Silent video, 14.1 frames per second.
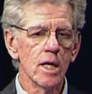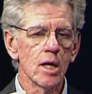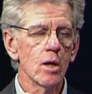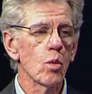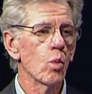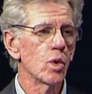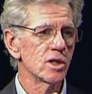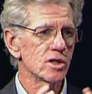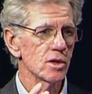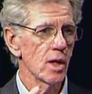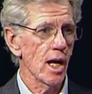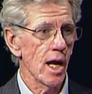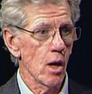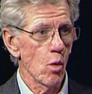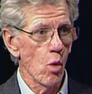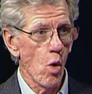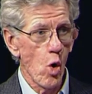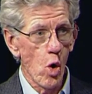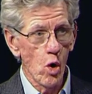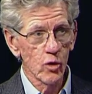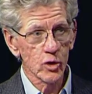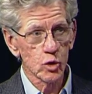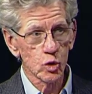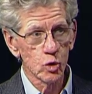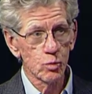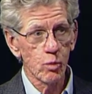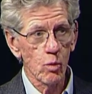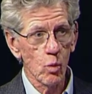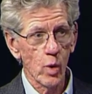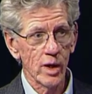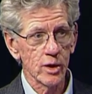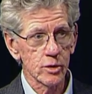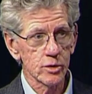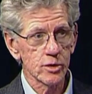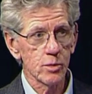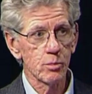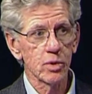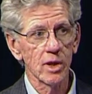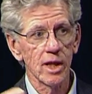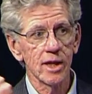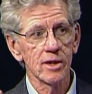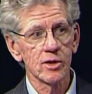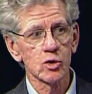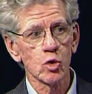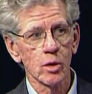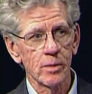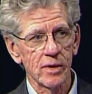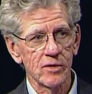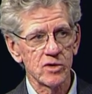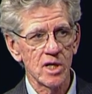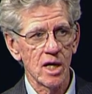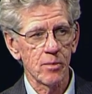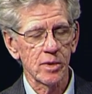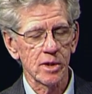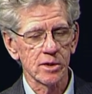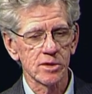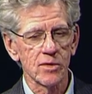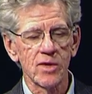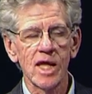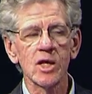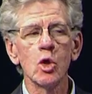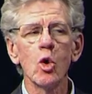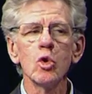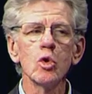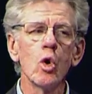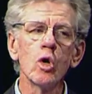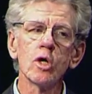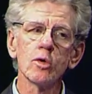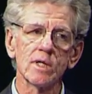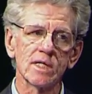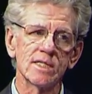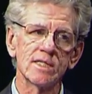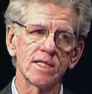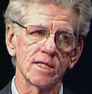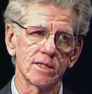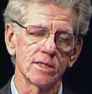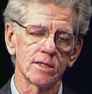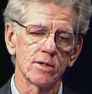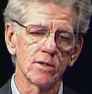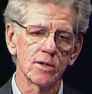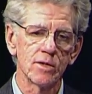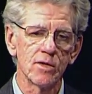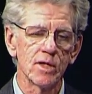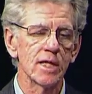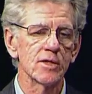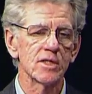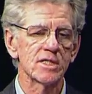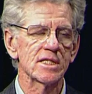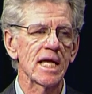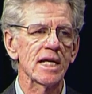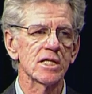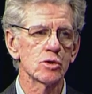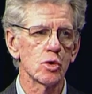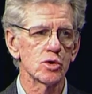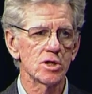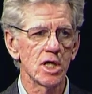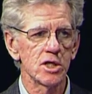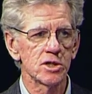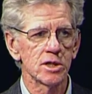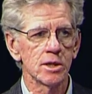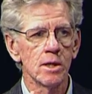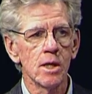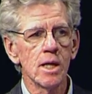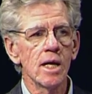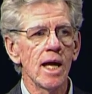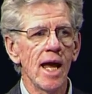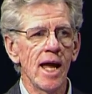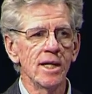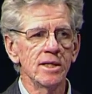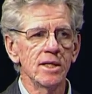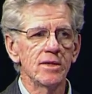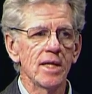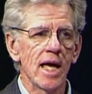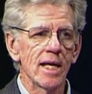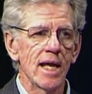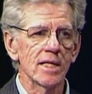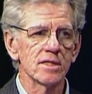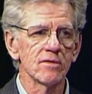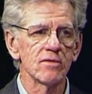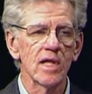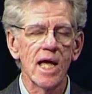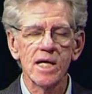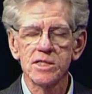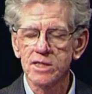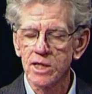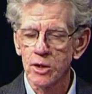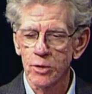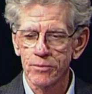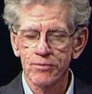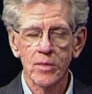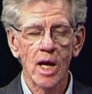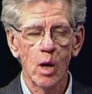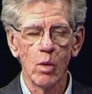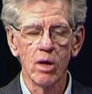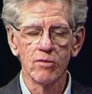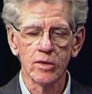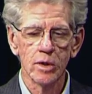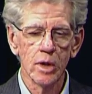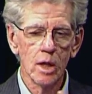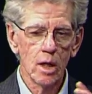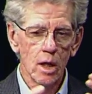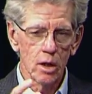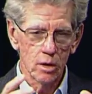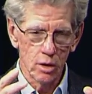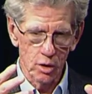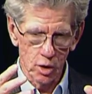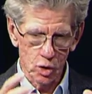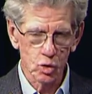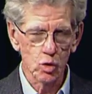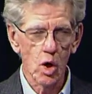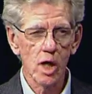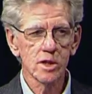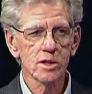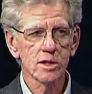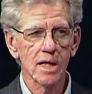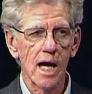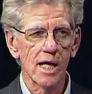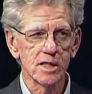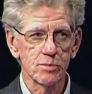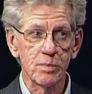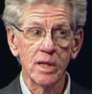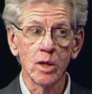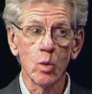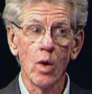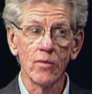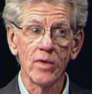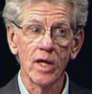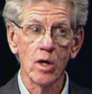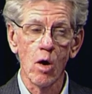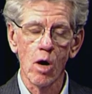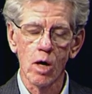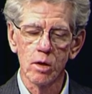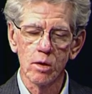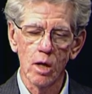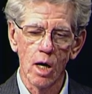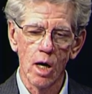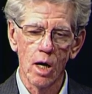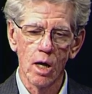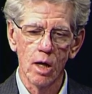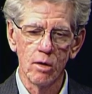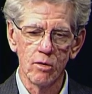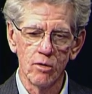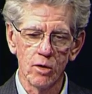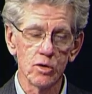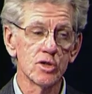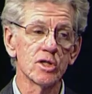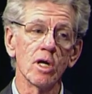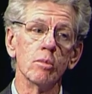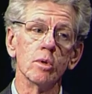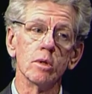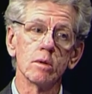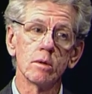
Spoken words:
which all the group winners play the tournament of champions. That no longer exists. The state association ended that as of last year. However, lacrosse guys, being what they are, they're stubborn.